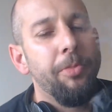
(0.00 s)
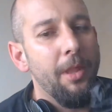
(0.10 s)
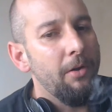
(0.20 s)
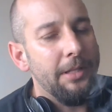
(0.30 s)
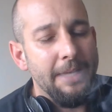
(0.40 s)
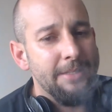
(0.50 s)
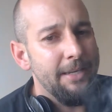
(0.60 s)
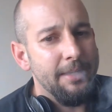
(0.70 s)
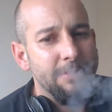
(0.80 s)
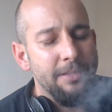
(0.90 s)
No
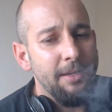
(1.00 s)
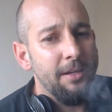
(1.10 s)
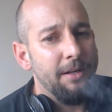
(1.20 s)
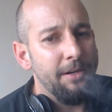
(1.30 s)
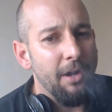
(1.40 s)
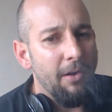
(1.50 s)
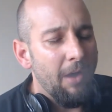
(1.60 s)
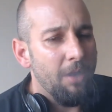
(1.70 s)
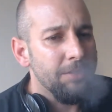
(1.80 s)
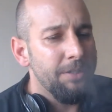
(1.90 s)
dustiness, no
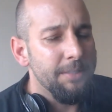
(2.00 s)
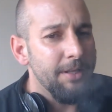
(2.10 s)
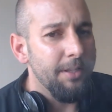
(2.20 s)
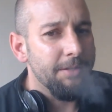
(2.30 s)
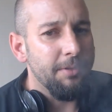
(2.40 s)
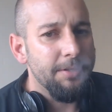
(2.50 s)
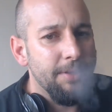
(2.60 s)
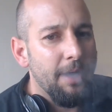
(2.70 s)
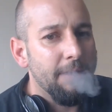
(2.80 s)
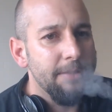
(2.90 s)
harshness in this one,
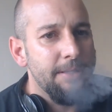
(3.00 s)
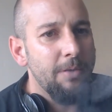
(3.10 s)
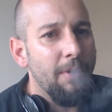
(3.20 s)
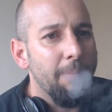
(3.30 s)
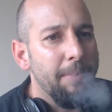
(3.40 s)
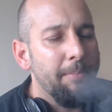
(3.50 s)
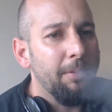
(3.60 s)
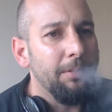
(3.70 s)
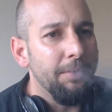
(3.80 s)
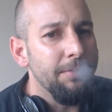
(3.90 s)
so I can see why
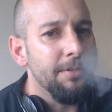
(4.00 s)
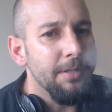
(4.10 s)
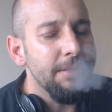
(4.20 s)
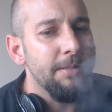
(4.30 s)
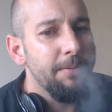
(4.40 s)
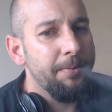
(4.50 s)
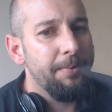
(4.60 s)
people use this.